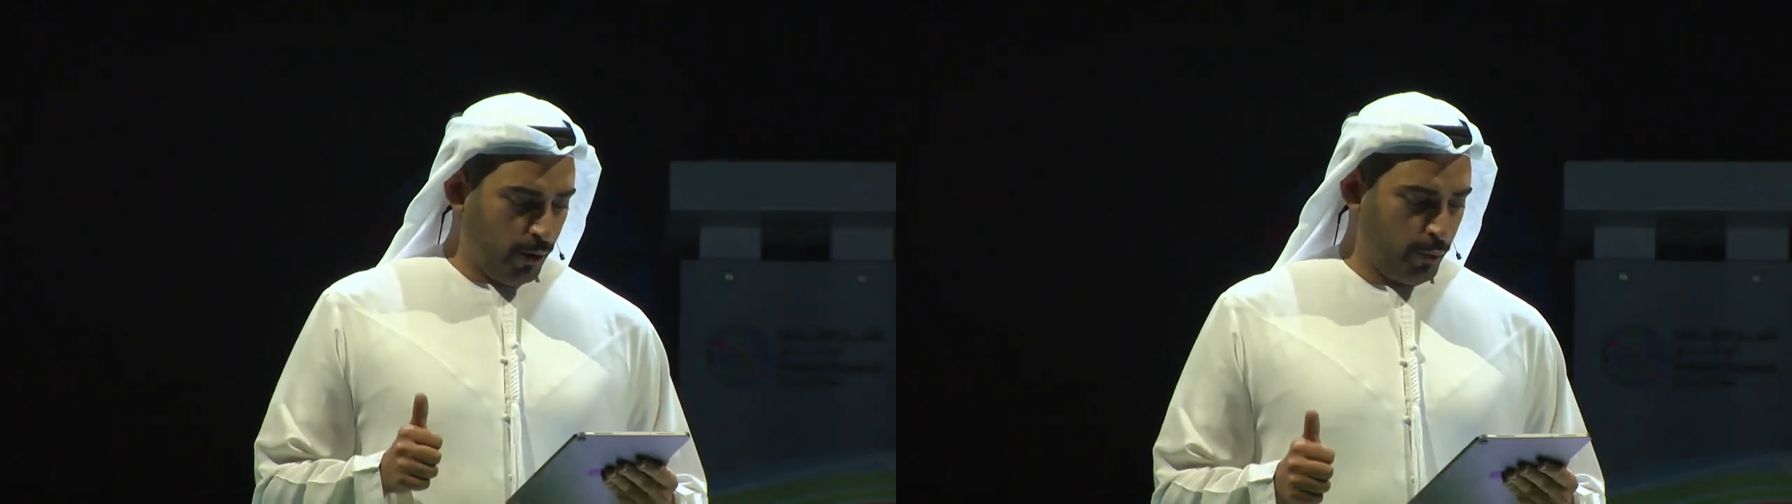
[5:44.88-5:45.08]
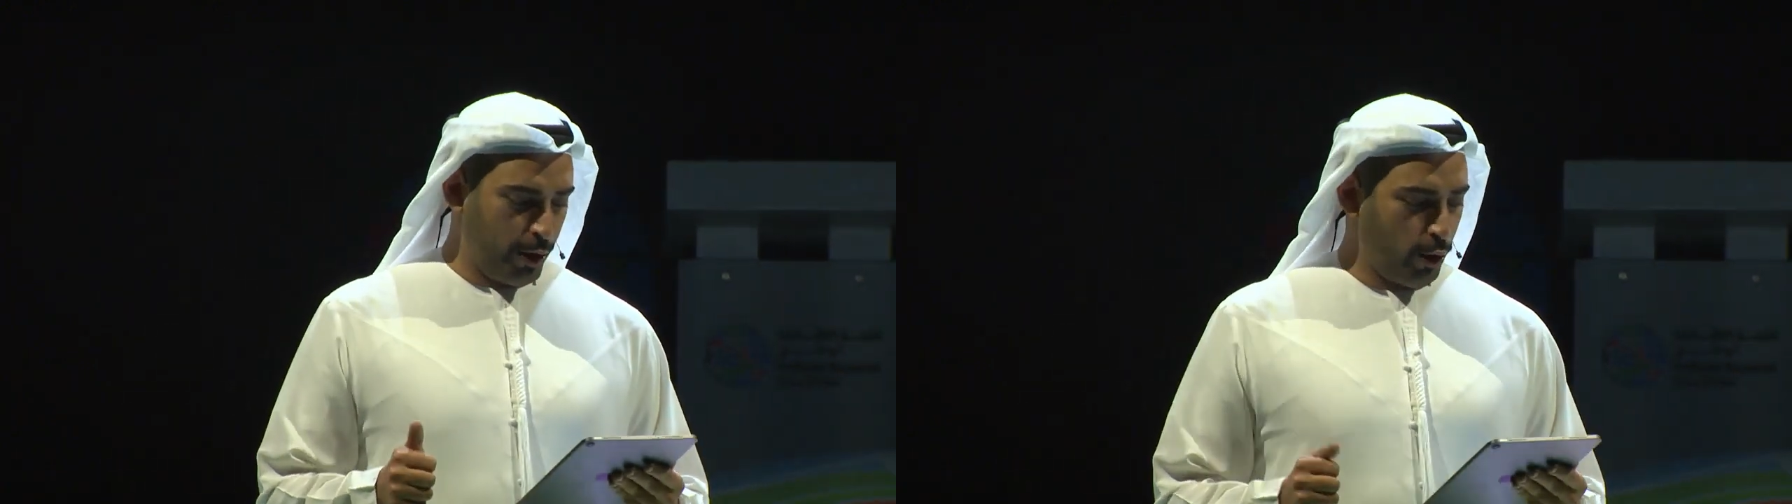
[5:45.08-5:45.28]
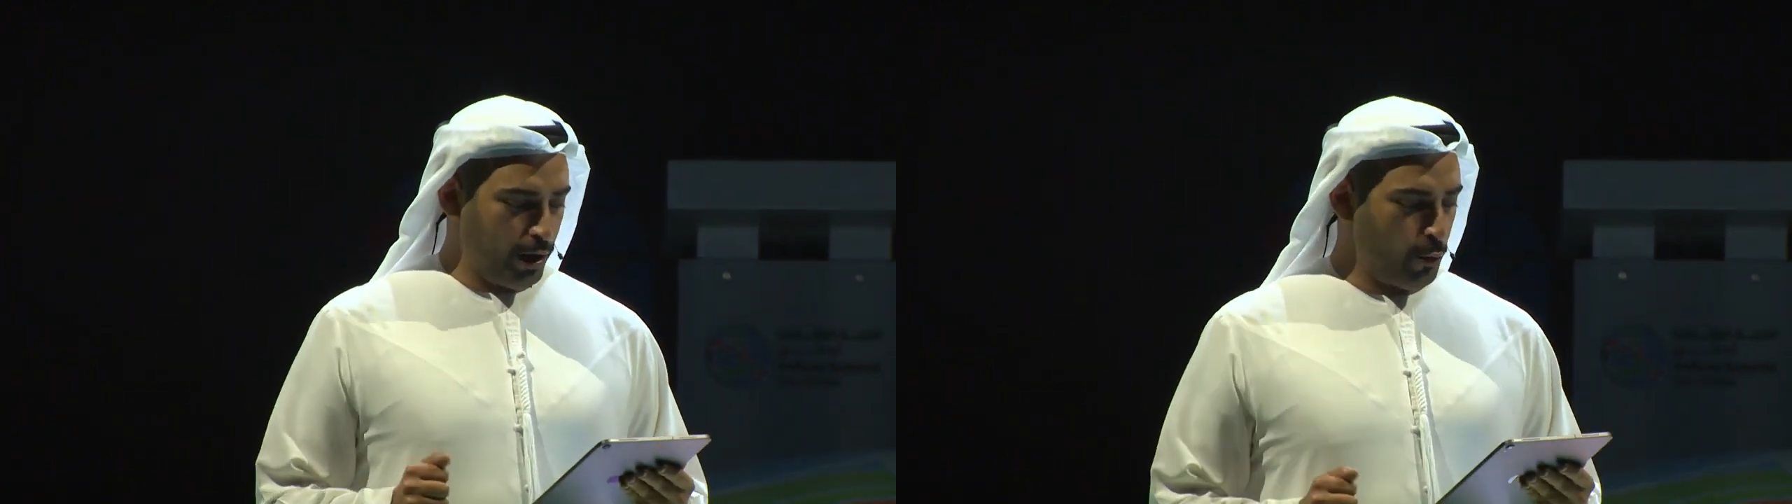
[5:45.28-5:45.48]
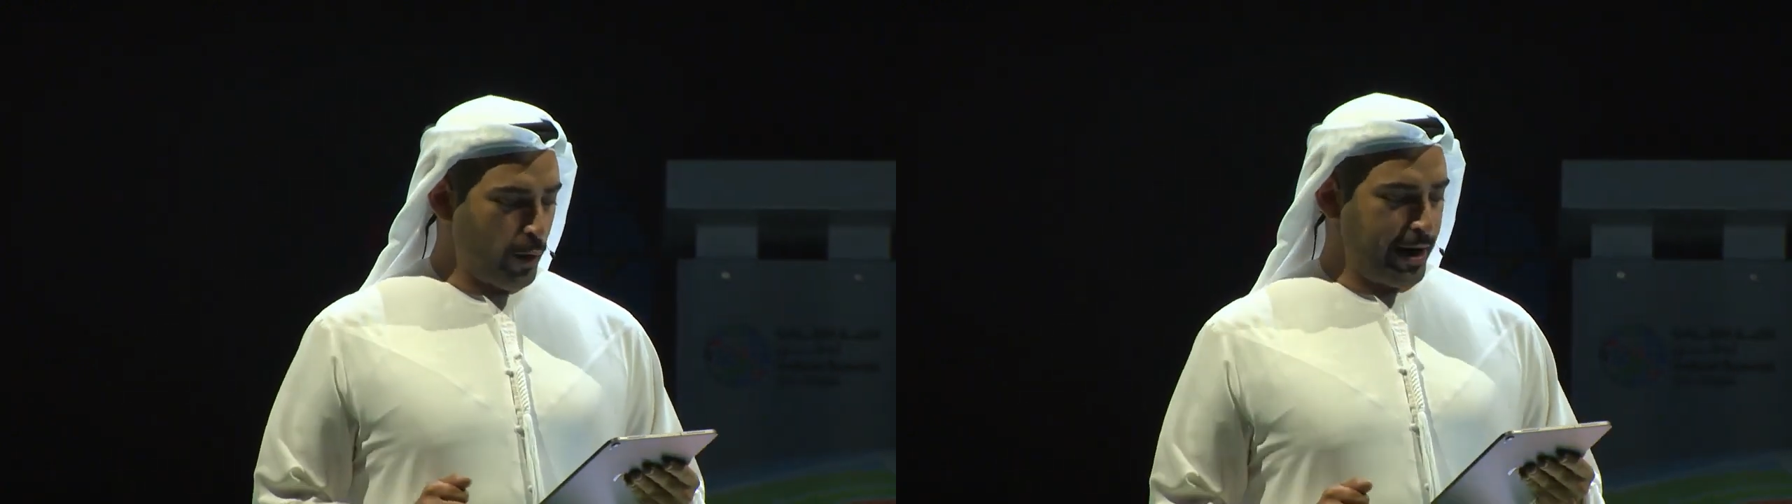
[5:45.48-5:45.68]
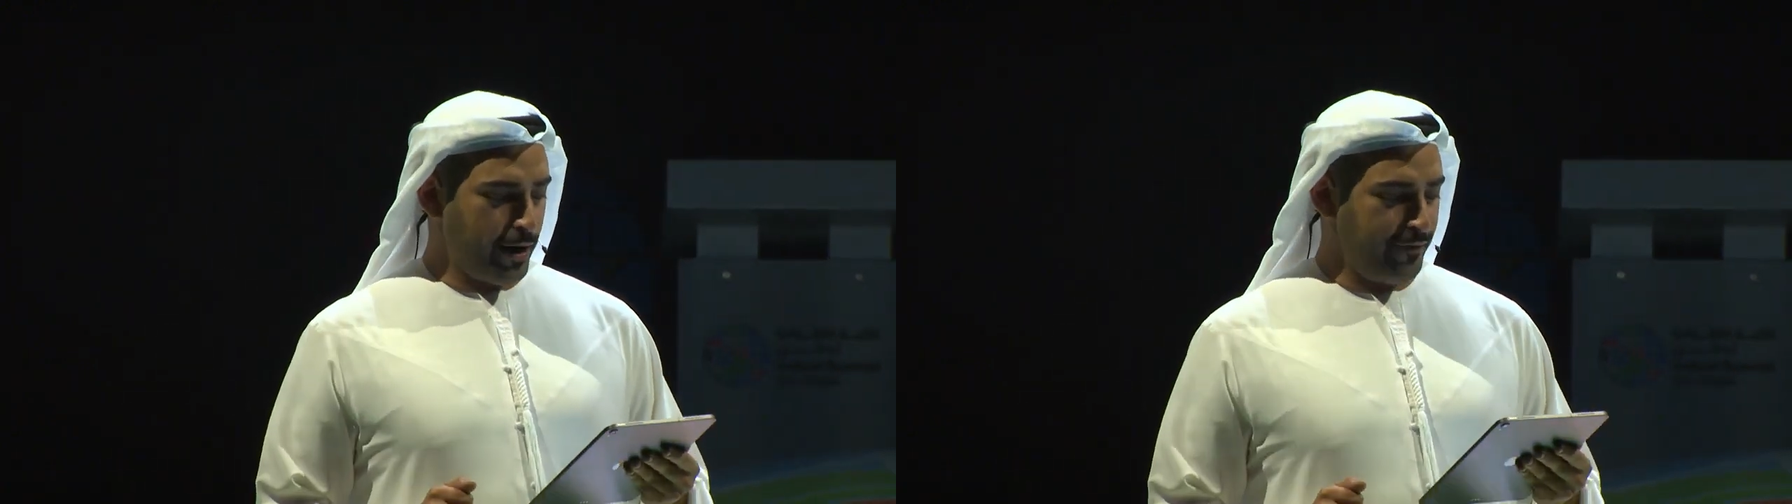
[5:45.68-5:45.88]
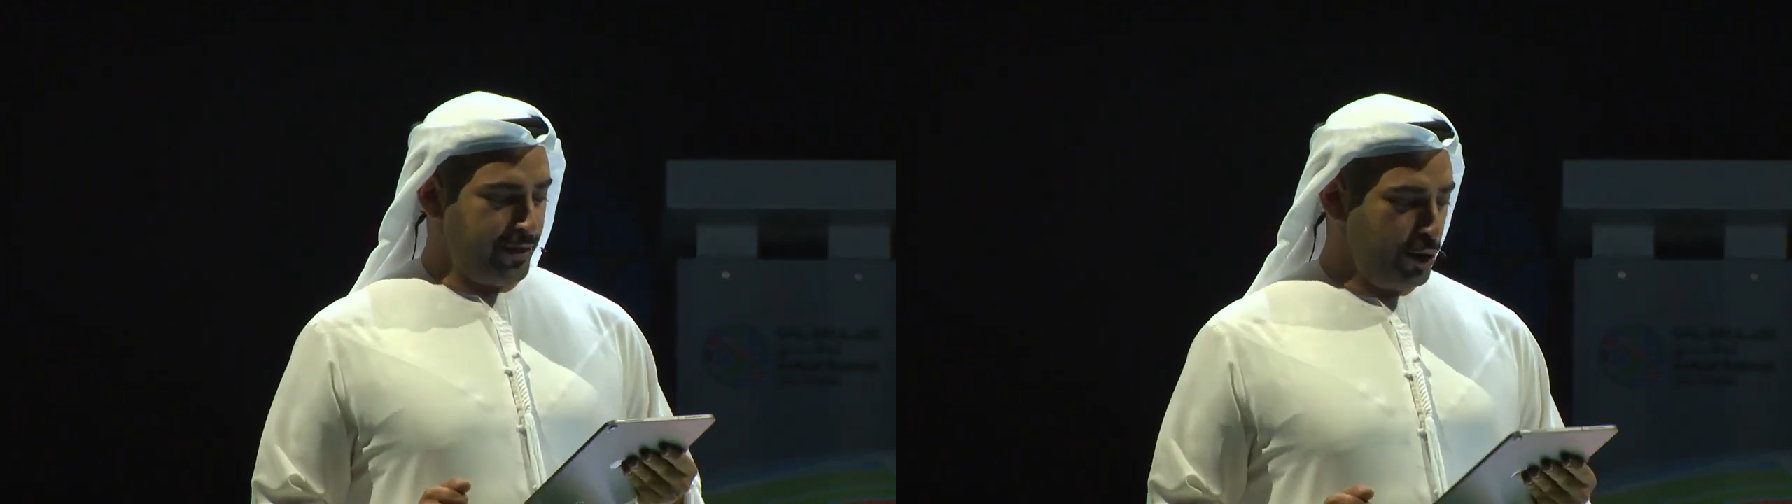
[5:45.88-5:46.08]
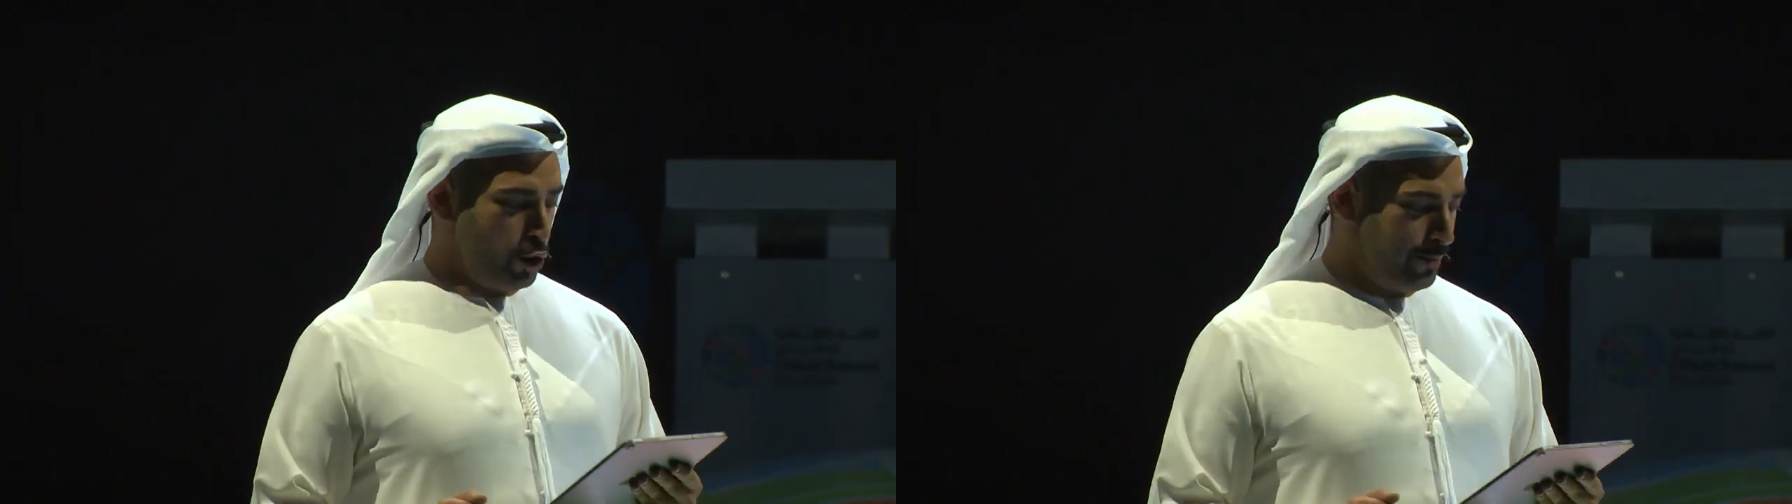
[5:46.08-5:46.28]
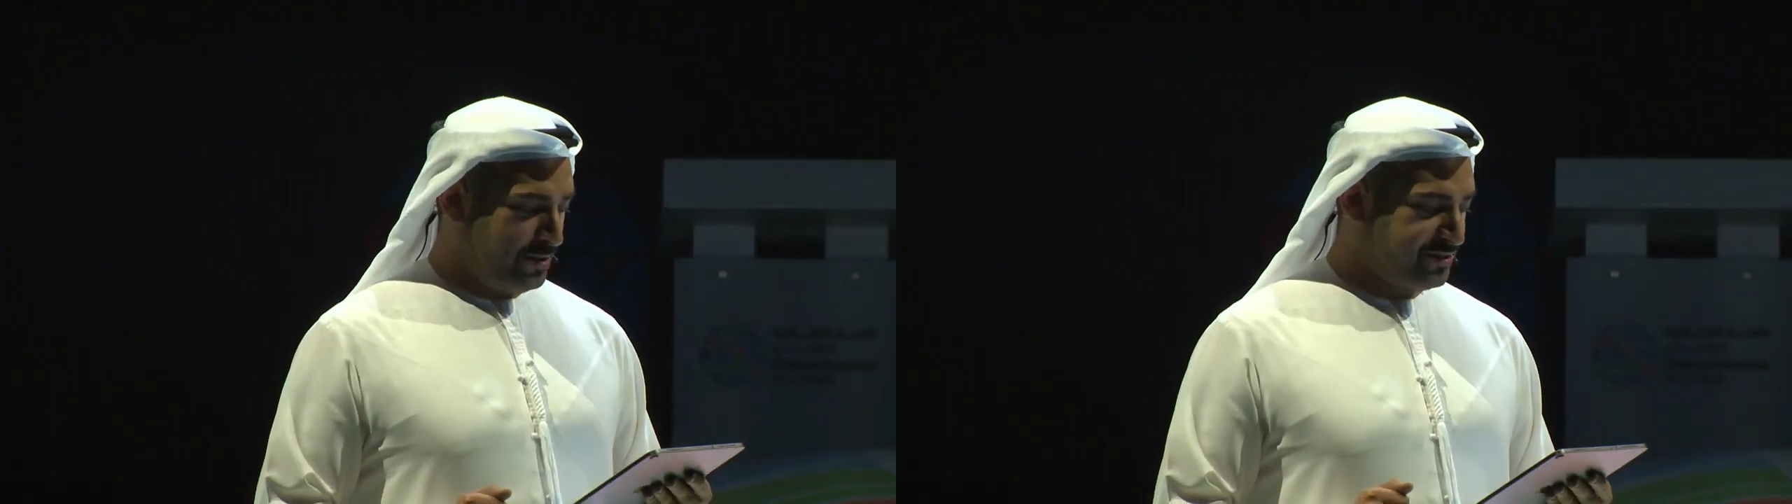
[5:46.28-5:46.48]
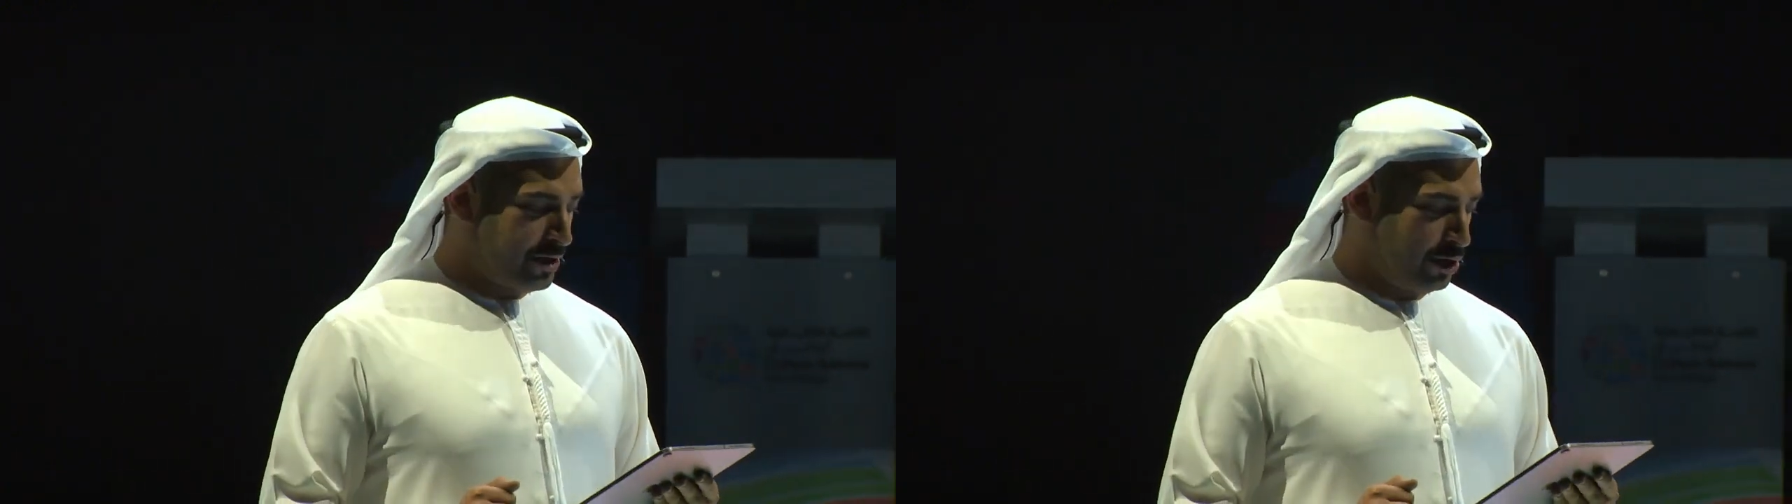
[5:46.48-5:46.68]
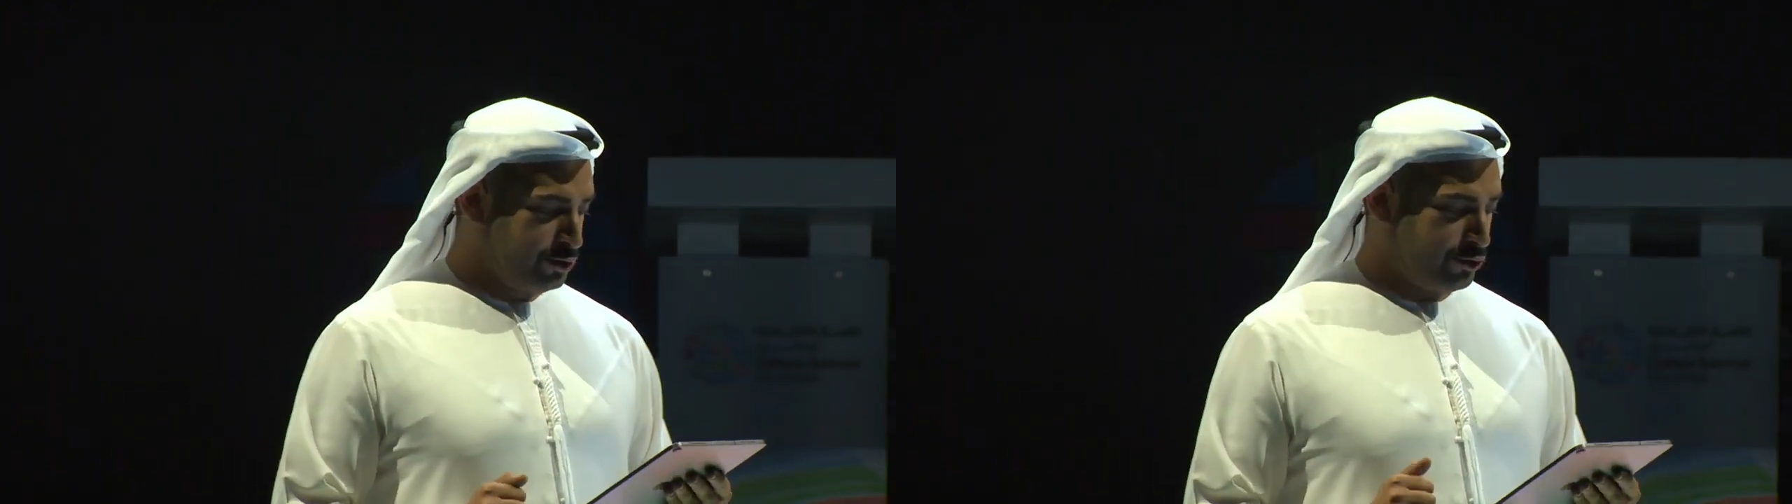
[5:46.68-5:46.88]
We're all aware of the enormous
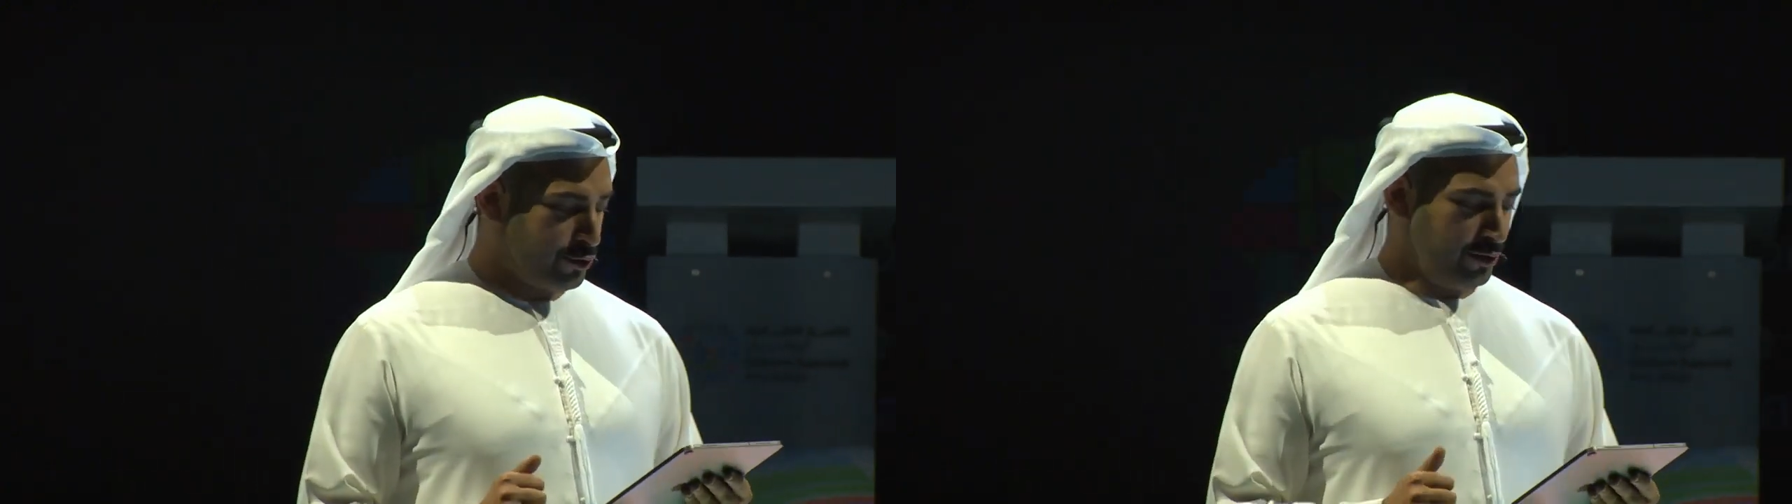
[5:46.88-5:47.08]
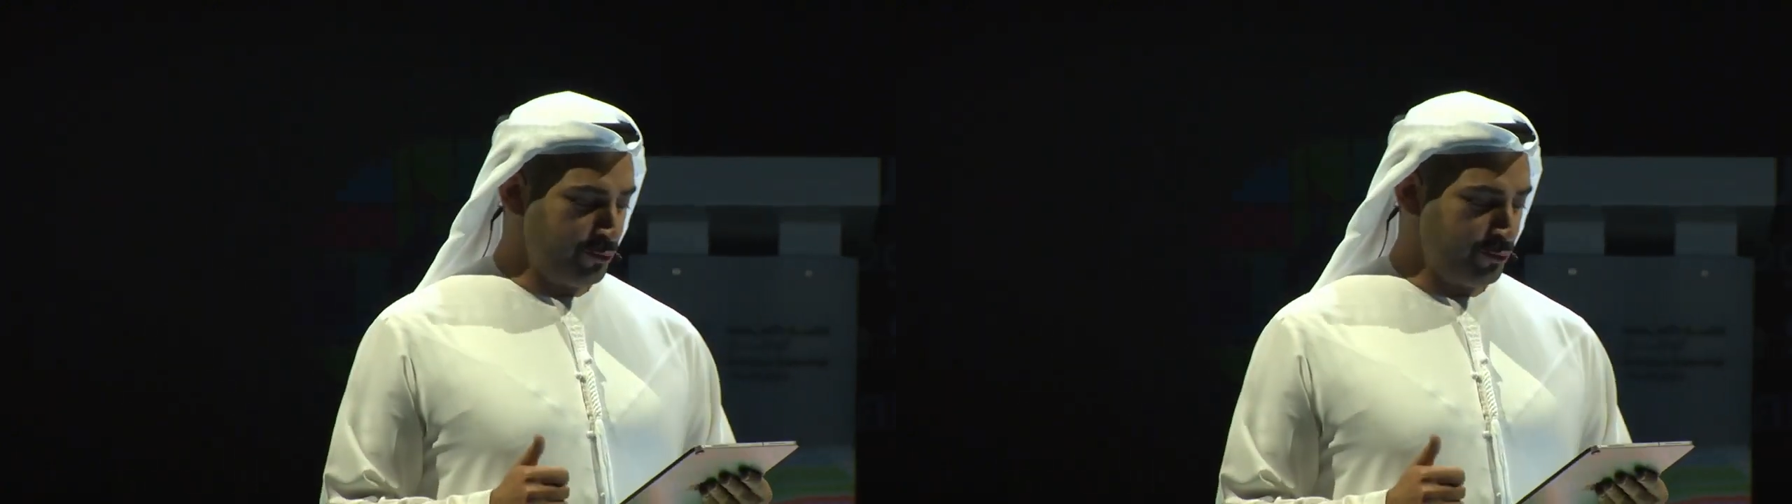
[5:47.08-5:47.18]
cultural